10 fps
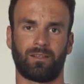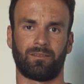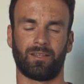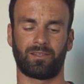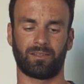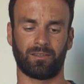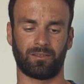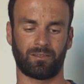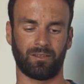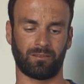that's
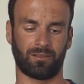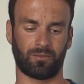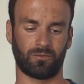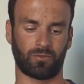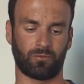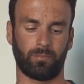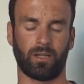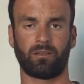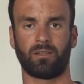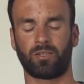another thing that you should
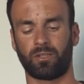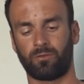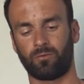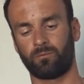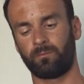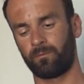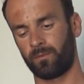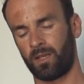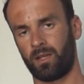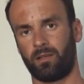pay attention to.